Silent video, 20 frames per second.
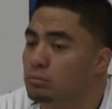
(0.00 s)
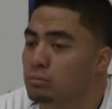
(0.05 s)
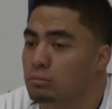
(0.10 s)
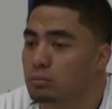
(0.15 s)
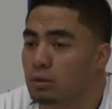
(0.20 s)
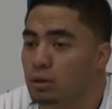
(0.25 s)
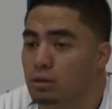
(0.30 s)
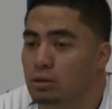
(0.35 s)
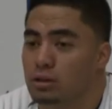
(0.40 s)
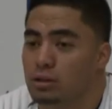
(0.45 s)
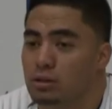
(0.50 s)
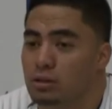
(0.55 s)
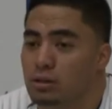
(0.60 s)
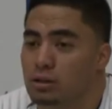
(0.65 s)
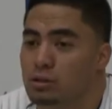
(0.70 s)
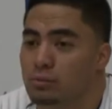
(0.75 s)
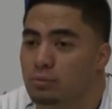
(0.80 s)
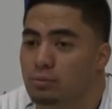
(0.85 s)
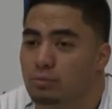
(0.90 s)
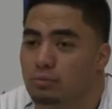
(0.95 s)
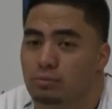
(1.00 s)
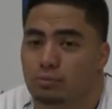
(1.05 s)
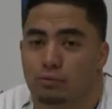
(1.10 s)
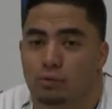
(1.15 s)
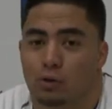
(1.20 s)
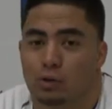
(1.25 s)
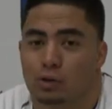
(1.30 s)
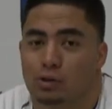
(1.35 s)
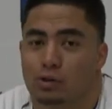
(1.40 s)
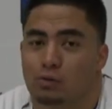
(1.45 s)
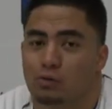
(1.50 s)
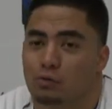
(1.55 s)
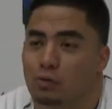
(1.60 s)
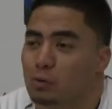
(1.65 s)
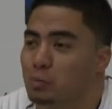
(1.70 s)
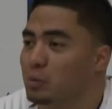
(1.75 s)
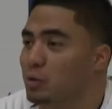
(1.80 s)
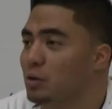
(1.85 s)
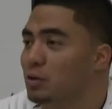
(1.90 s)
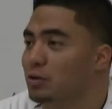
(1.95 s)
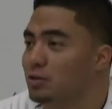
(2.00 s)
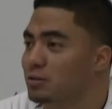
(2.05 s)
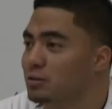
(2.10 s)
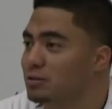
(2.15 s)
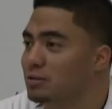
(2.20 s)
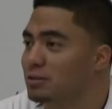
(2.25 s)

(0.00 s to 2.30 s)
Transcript: Well, just let's focus on football.